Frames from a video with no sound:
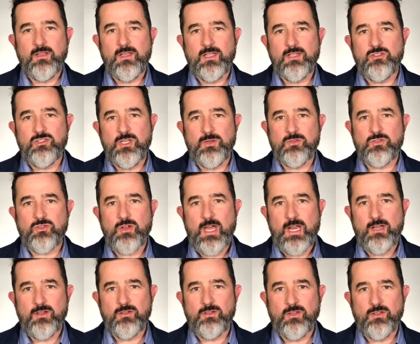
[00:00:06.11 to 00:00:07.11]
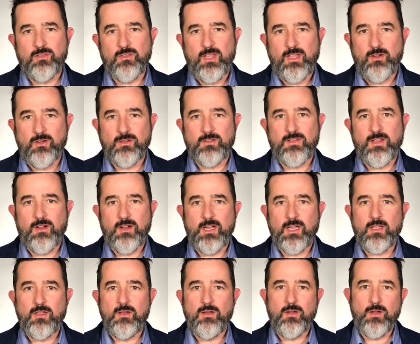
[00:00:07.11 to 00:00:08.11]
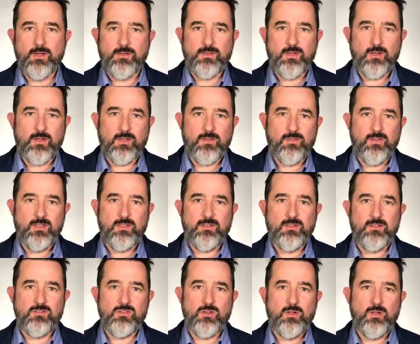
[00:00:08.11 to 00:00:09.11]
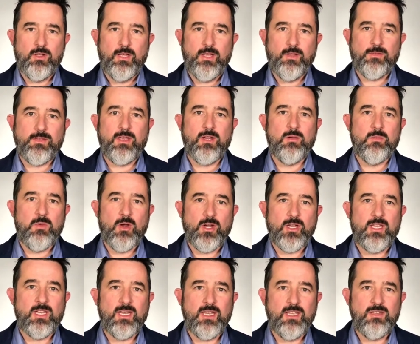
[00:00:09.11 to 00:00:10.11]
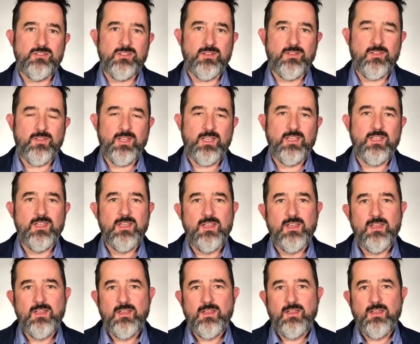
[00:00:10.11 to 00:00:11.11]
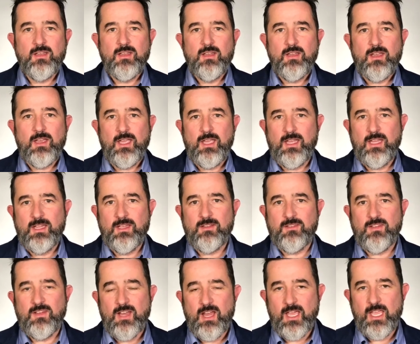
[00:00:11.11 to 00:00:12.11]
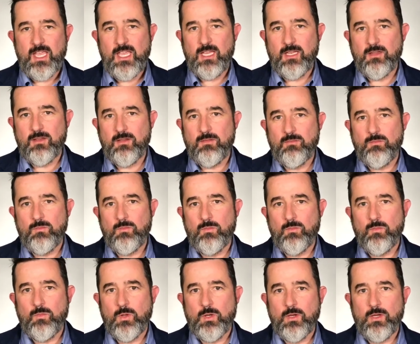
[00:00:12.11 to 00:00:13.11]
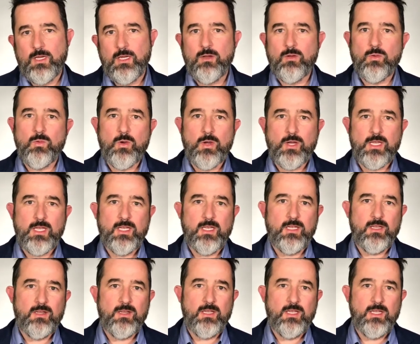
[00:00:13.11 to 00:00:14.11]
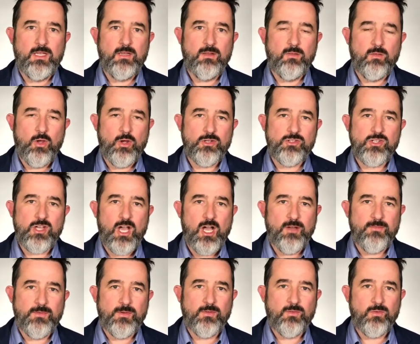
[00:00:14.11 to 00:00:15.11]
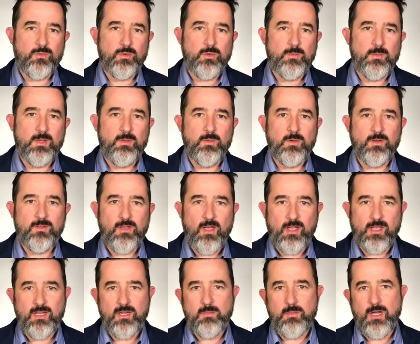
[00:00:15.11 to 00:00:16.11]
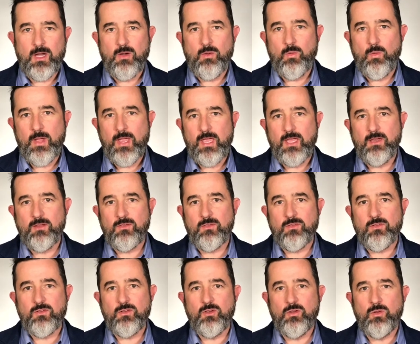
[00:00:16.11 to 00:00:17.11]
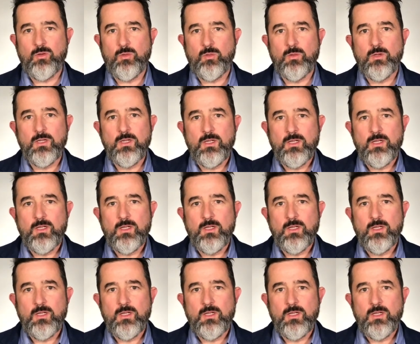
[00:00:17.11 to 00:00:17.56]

and chief strategist at Arteric. Arteric is a digital healthcare marketing agency. And tonight, we're here working in the large conference room, and we're talking about ways to